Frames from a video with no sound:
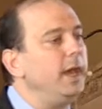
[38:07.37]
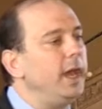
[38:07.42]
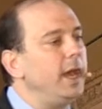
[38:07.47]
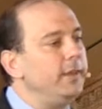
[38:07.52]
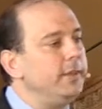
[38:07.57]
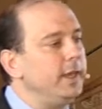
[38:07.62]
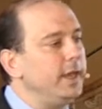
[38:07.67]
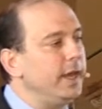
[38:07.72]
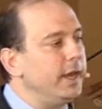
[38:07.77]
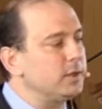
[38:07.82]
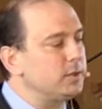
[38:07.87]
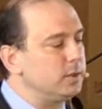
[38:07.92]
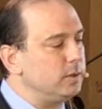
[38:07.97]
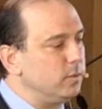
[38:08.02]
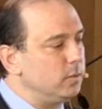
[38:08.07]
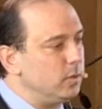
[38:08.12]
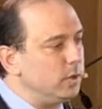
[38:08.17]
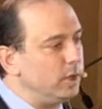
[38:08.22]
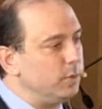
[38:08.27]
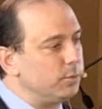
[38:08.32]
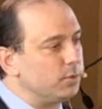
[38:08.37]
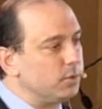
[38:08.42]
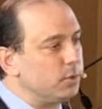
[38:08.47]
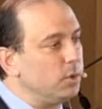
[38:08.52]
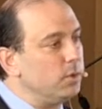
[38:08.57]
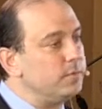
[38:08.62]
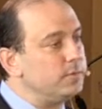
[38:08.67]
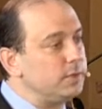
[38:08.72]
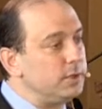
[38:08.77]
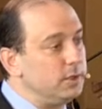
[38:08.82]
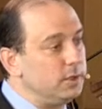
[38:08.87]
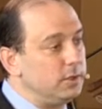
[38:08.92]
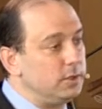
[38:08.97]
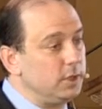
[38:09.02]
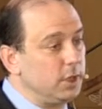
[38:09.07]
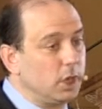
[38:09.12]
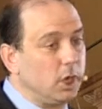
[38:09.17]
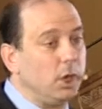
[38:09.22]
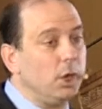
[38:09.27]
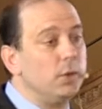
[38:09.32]
And that actually improves the,
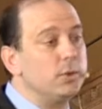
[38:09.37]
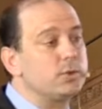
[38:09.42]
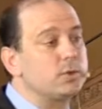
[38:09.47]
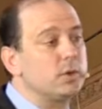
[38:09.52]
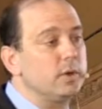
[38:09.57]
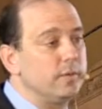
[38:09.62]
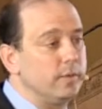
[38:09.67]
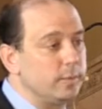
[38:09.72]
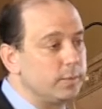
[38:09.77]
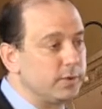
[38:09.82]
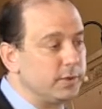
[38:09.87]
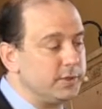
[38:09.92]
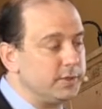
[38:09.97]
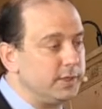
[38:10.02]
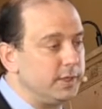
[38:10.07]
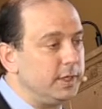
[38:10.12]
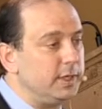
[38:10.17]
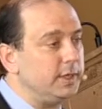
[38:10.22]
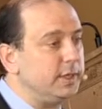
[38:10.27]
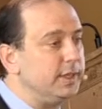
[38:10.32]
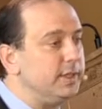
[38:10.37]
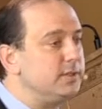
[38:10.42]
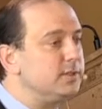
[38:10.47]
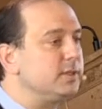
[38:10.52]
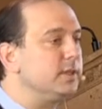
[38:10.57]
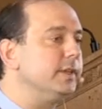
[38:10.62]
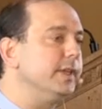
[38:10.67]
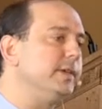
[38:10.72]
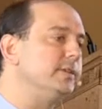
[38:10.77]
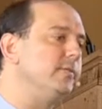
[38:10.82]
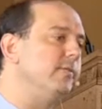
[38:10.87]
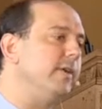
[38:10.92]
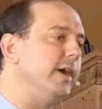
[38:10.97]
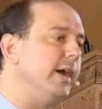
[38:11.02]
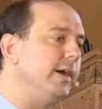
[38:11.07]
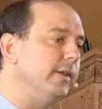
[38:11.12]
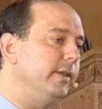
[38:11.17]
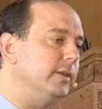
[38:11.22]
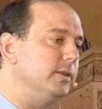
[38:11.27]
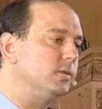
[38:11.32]
the culture of the prison and leads to less
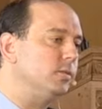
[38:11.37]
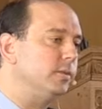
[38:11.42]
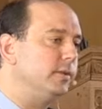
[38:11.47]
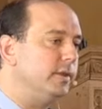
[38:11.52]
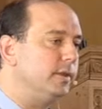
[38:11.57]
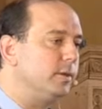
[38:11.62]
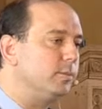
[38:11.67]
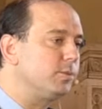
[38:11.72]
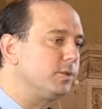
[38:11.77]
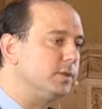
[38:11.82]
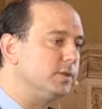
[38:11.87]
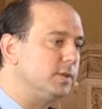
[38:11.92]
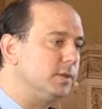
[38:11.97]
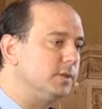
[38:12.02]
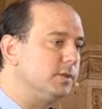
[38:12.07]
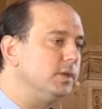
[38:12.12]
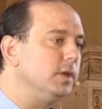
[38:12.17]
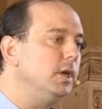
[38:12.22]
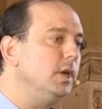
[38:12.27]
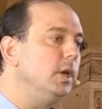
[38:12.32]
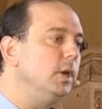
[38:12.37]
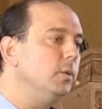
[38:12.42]
violence within the prisons,